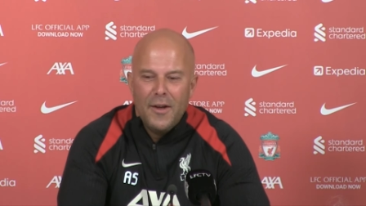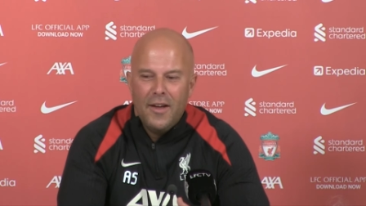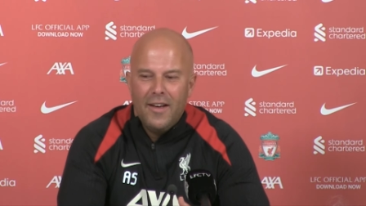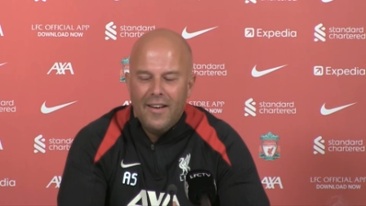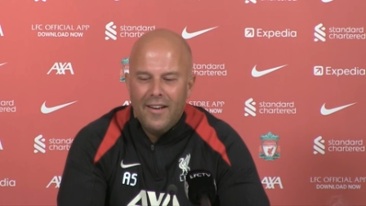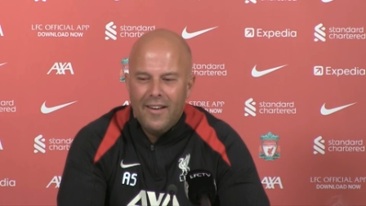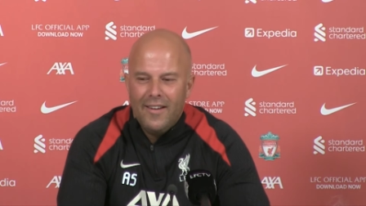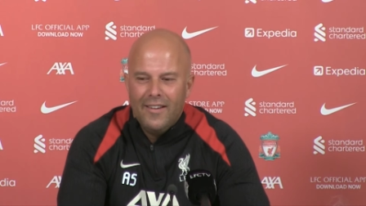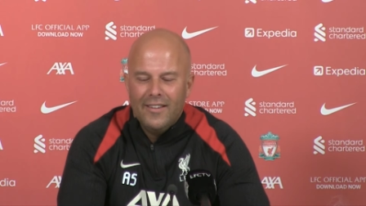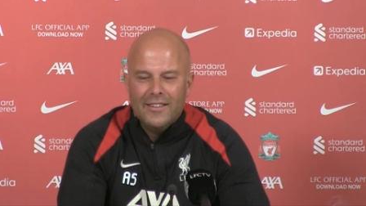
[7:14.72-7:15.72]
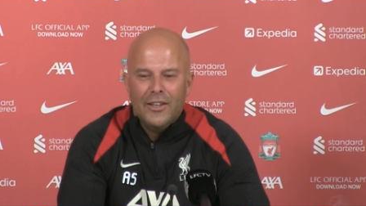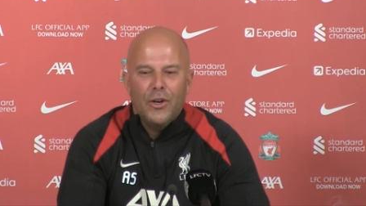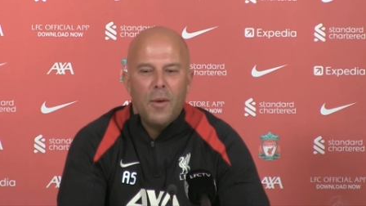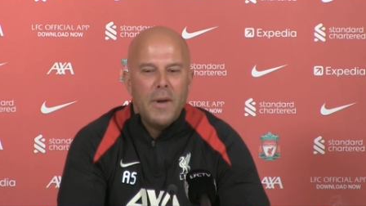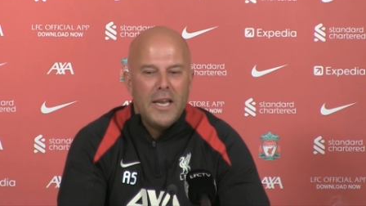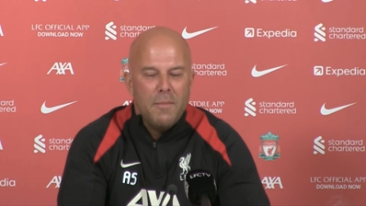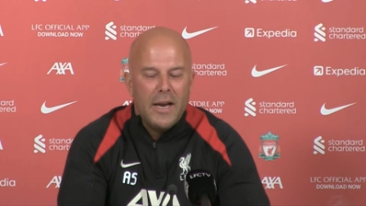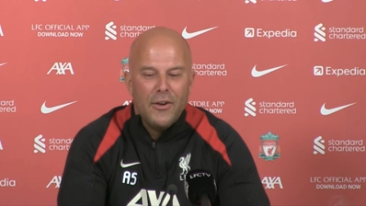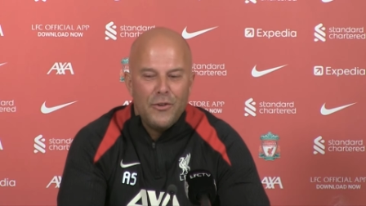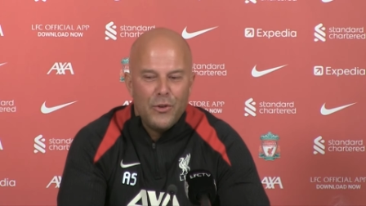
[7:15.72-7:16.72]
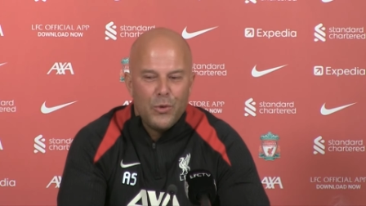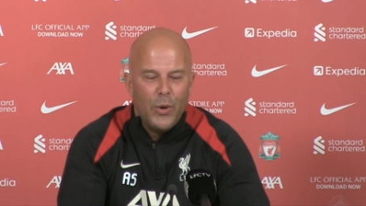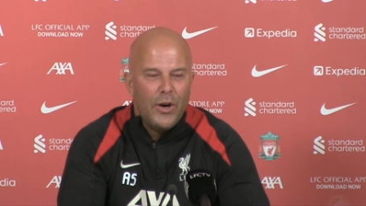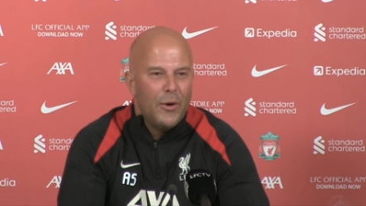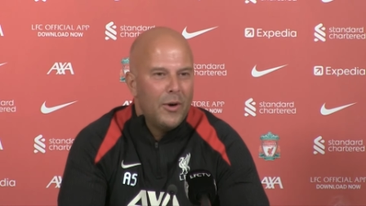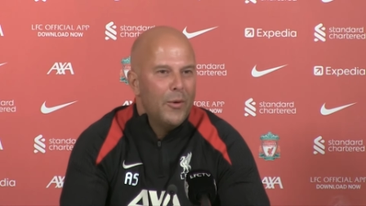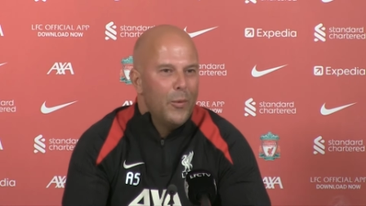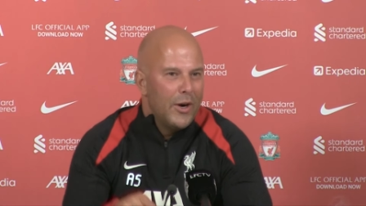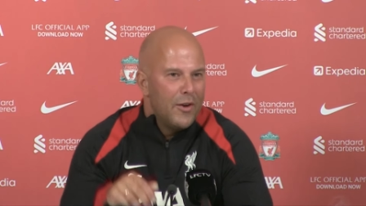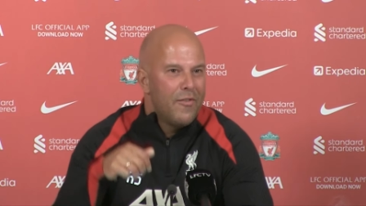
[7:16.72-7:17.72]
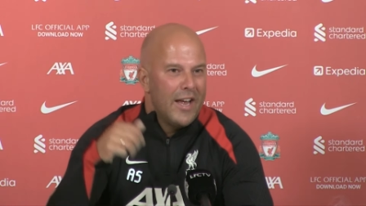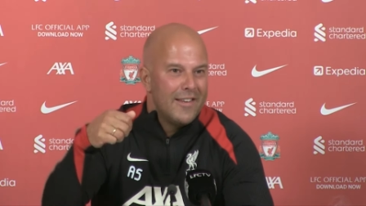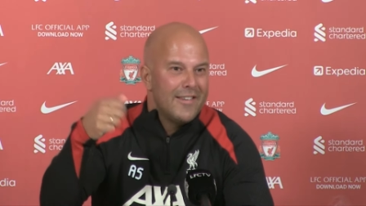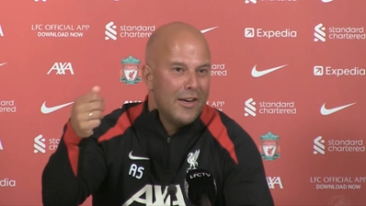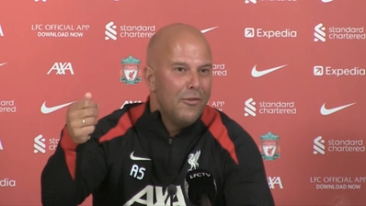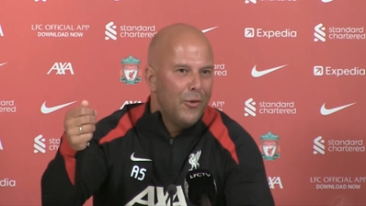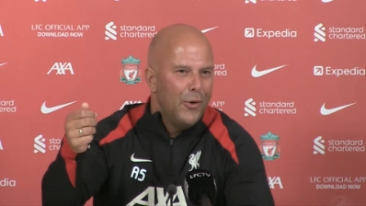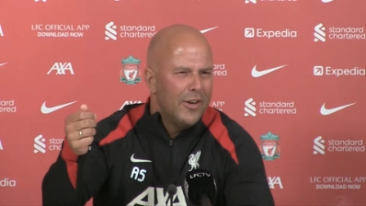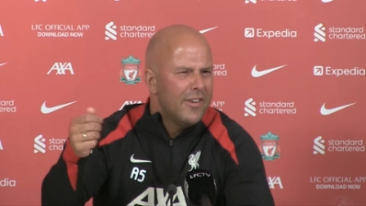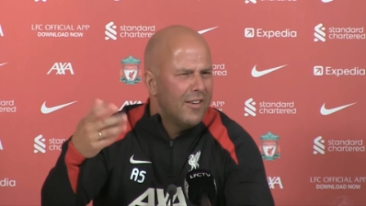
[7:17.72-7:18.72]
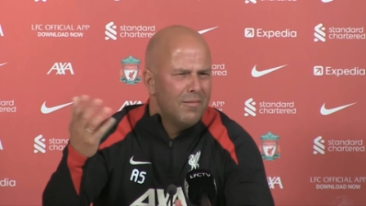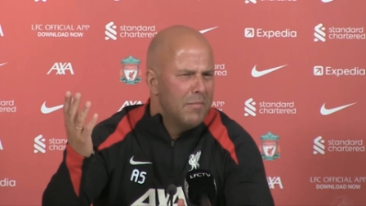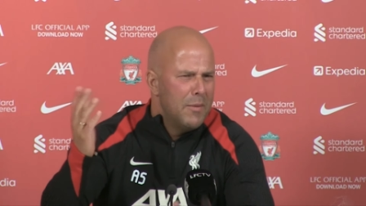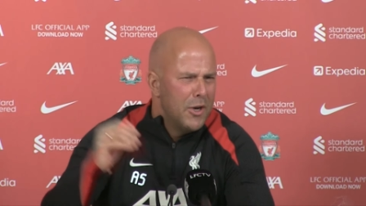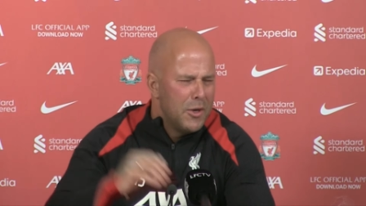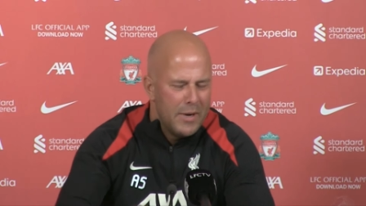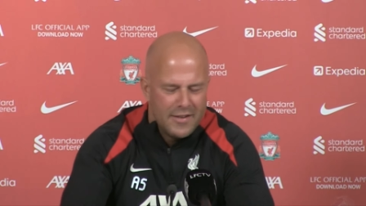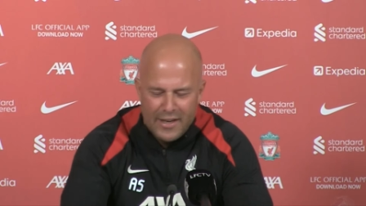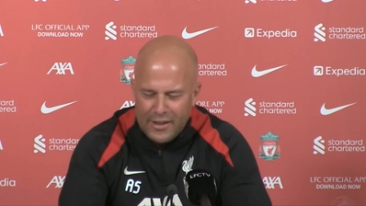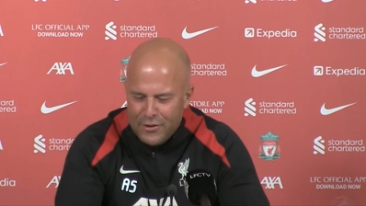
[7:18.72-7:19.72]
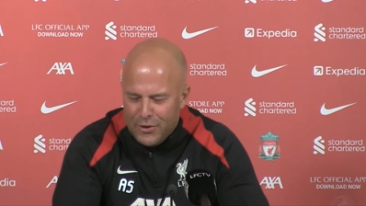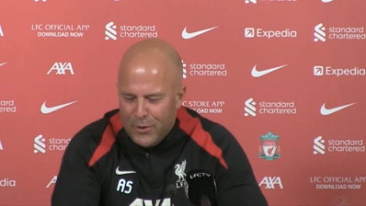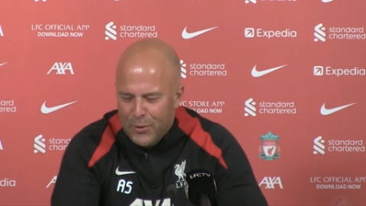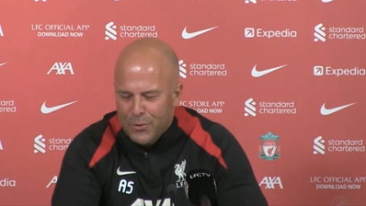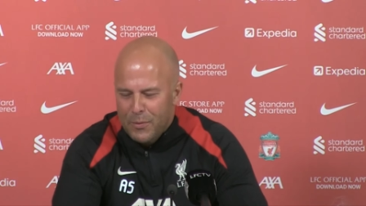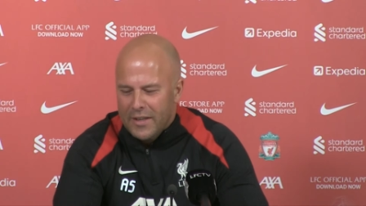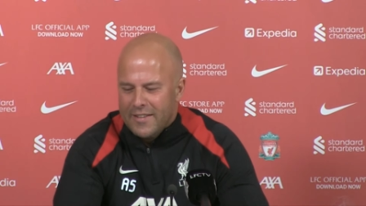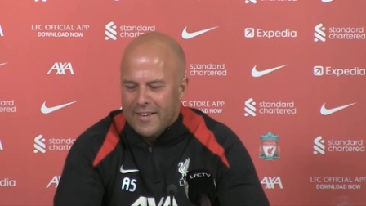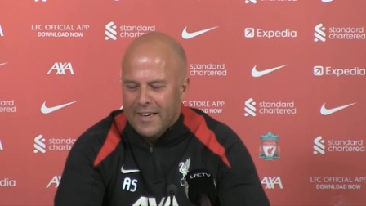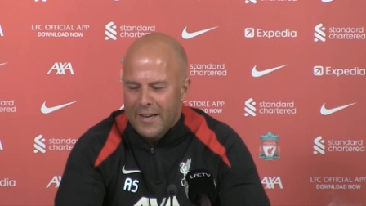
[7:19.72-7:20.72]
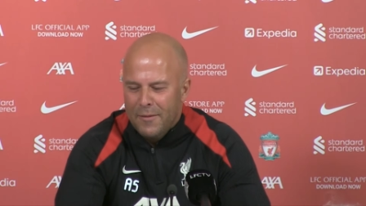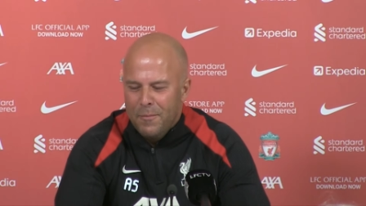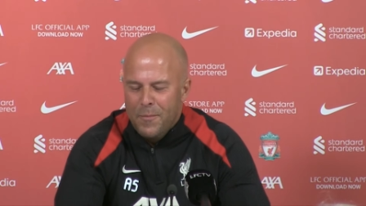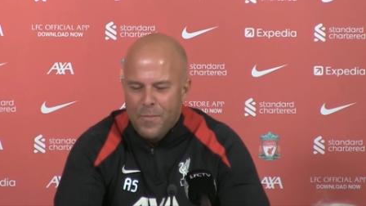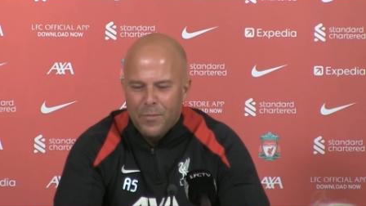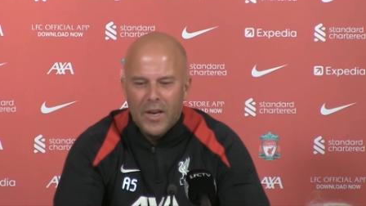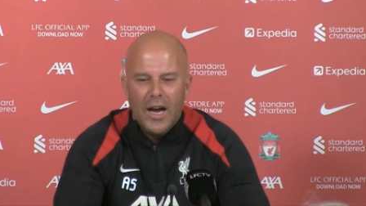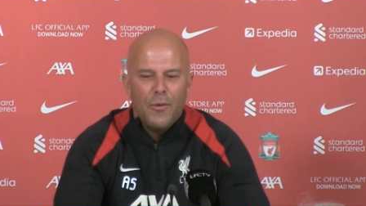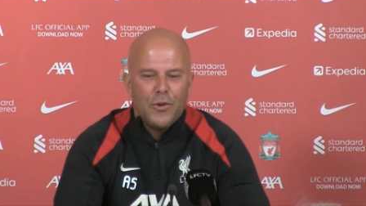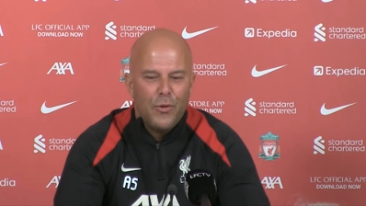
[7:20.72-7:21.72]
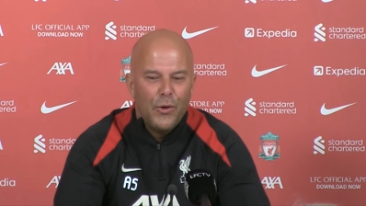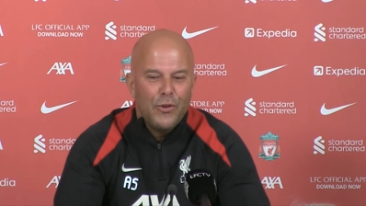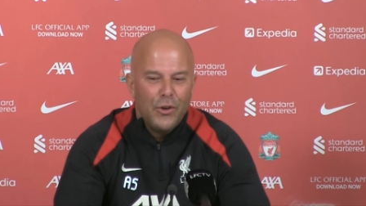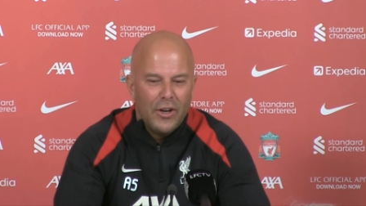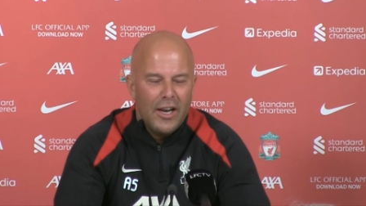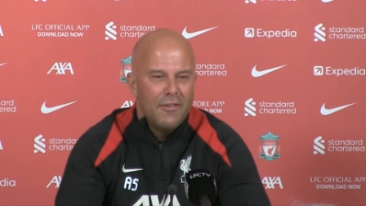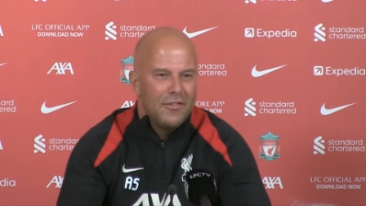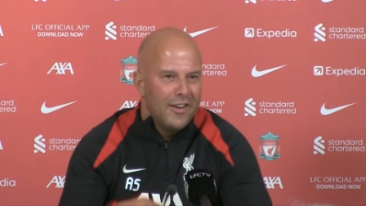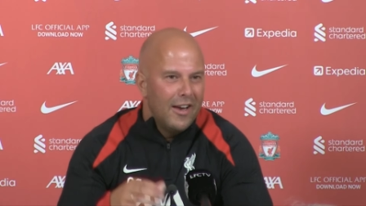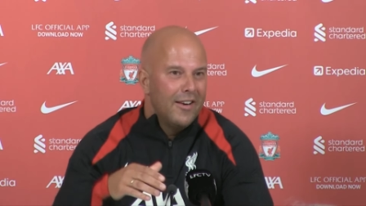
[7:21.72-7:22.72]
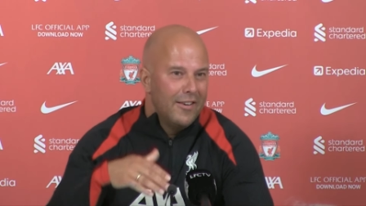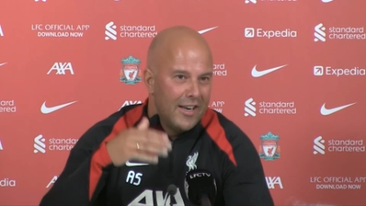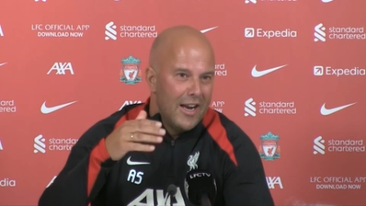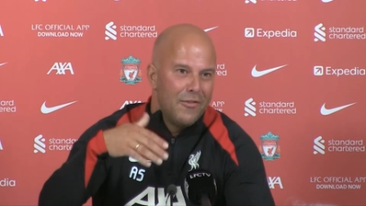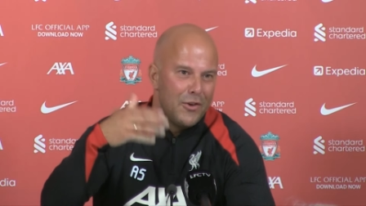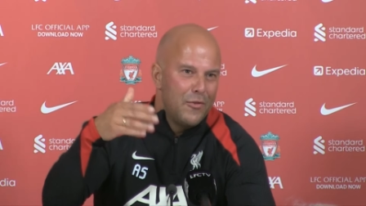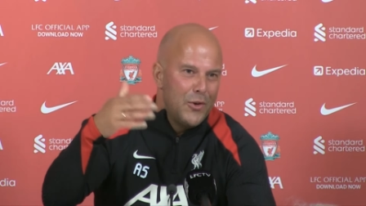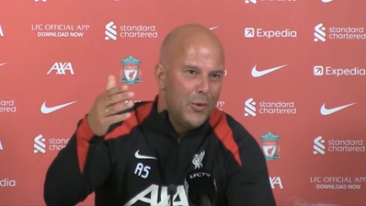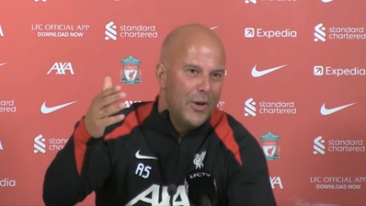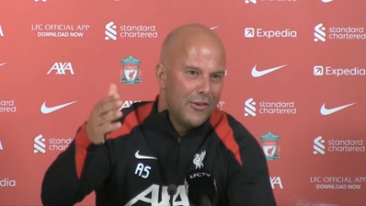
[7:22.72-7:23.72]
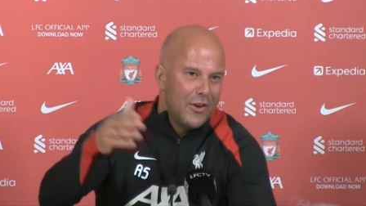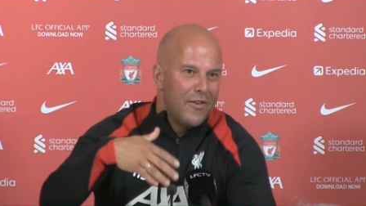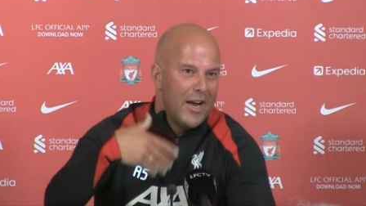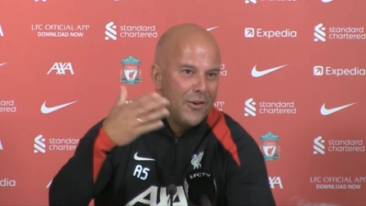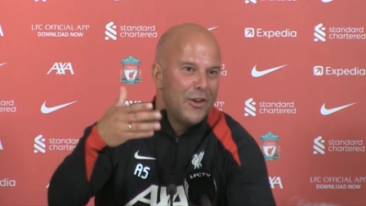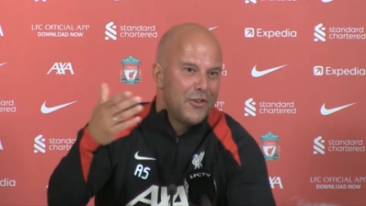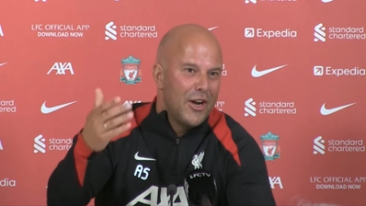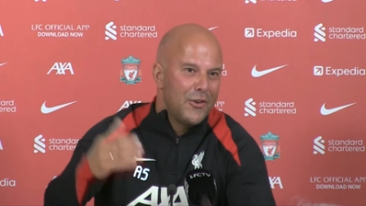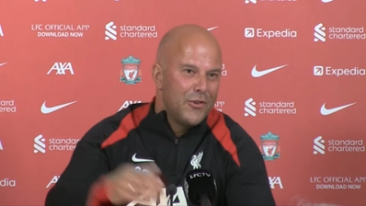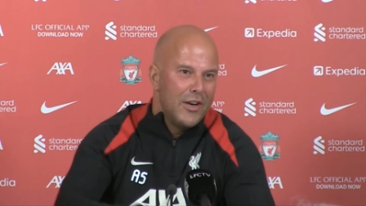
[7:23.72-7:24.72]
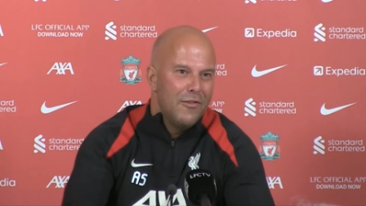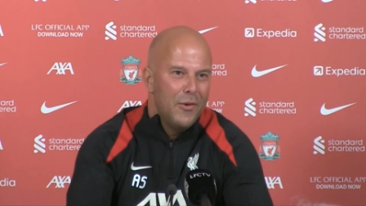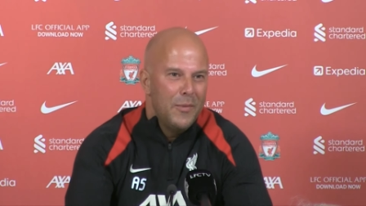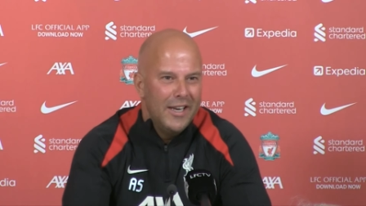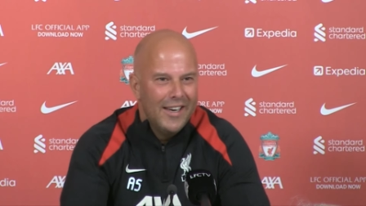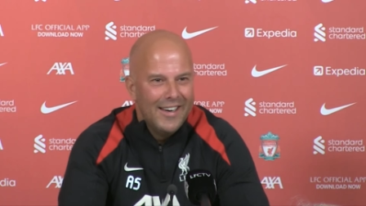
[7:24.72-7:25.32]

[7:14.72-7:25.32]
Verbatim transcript: uh, there are not many managers where where the fans sing for. Is that maybe not the best English to use? But um, I was fortunate enough that after a few years at Feyenoord they start to sing for me.